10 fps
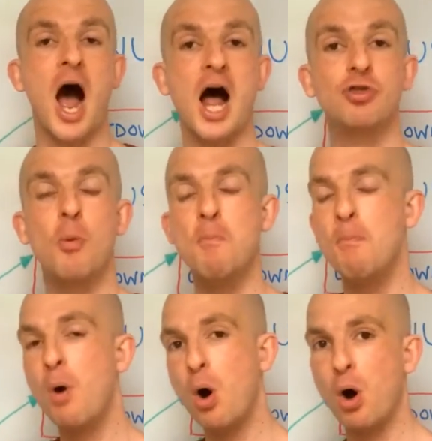and the
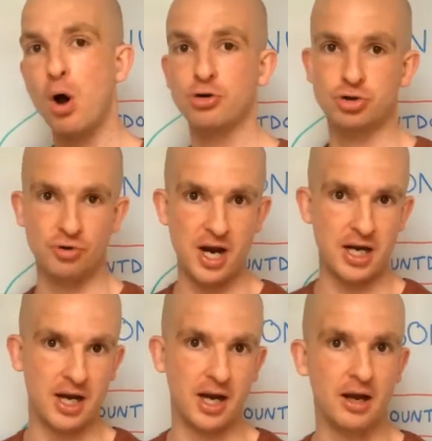more
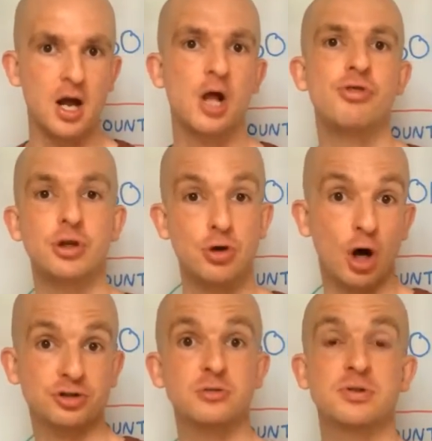training that
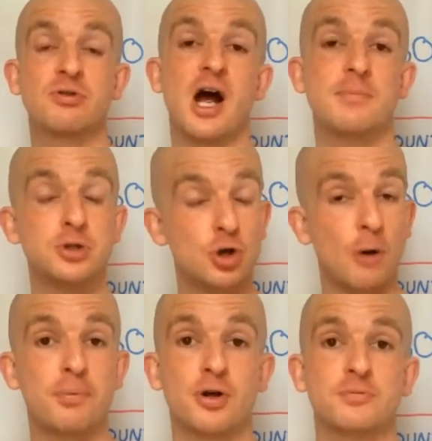your subscribers,
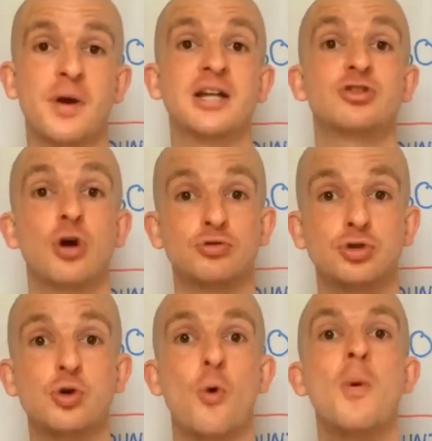your prospects
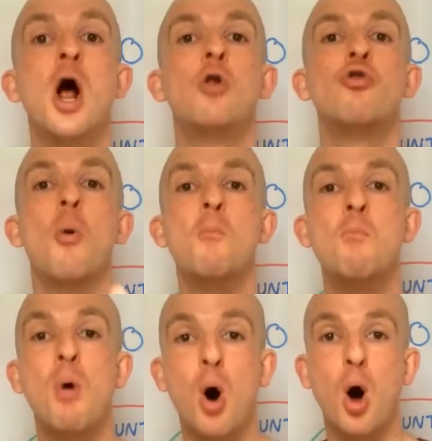consume, the
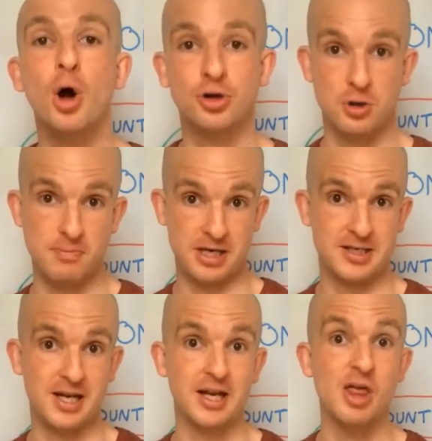more
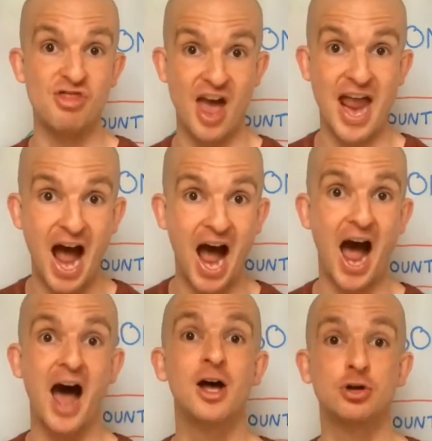committed they
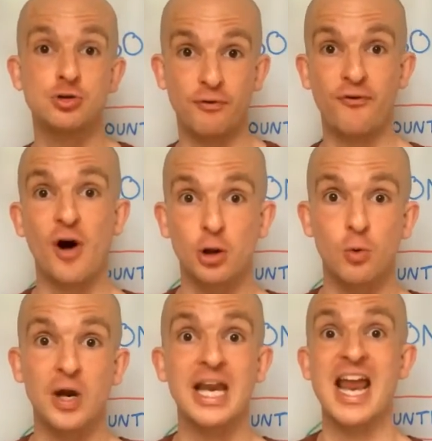are to
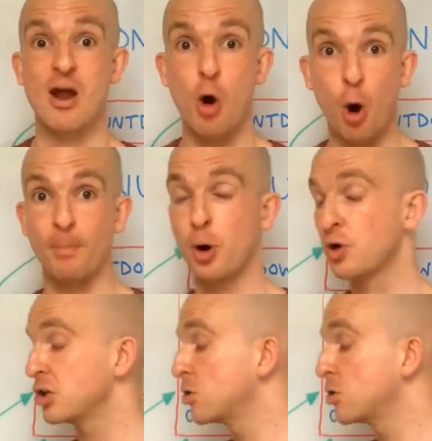following it up. Okay,